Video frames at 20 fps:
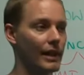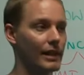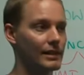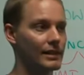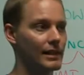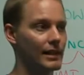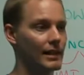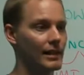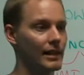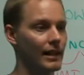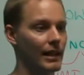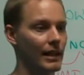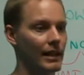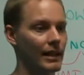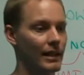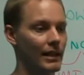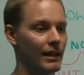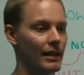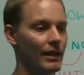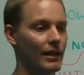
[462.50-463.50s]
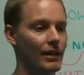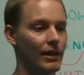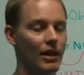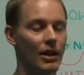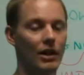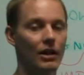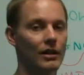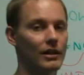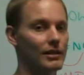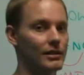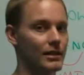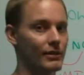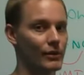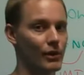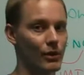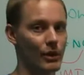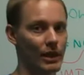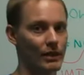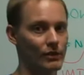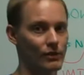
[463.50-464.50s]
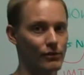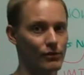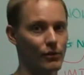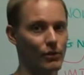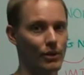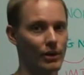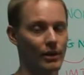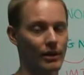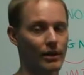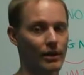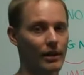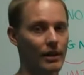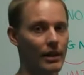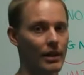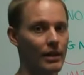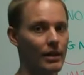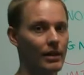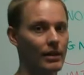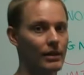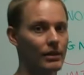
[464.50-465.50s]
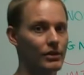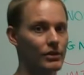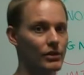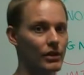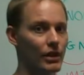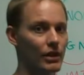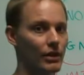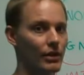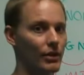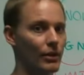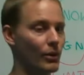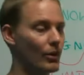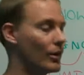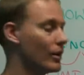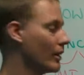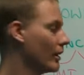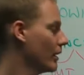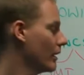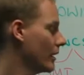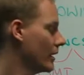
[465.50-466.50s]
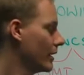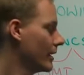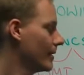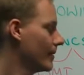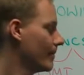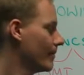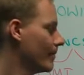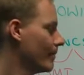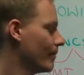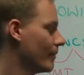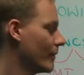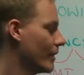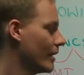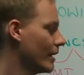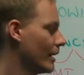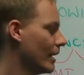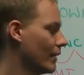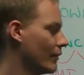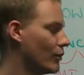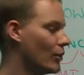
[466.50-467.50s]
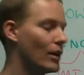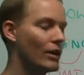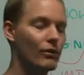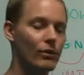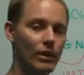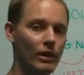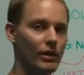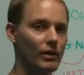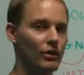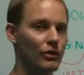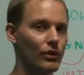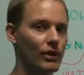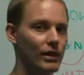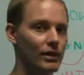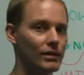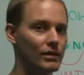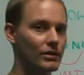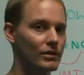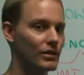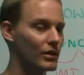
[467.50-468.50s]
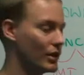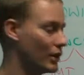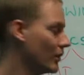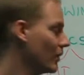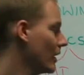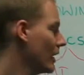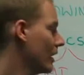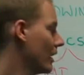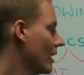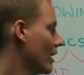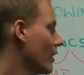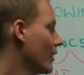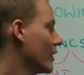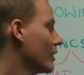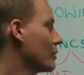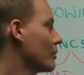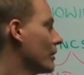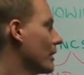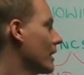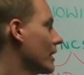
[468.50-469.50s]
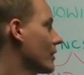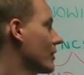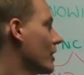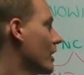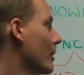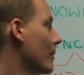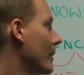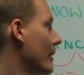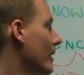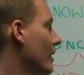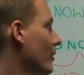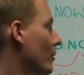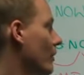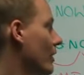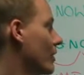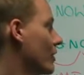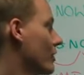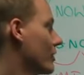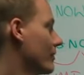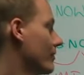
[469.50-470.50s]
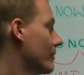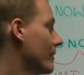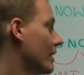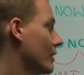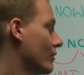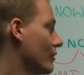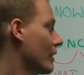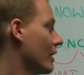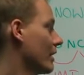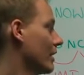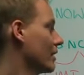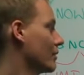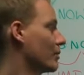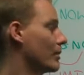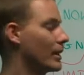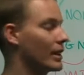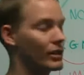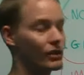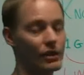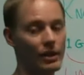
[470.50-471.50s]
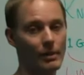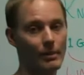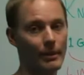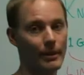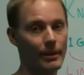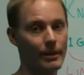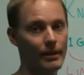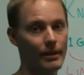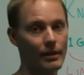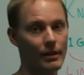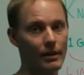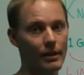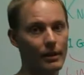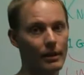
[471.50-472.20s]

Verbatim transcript: than it did in August of 2004. So if you have one of those vehicles, you need to know this production number, which is really this production number.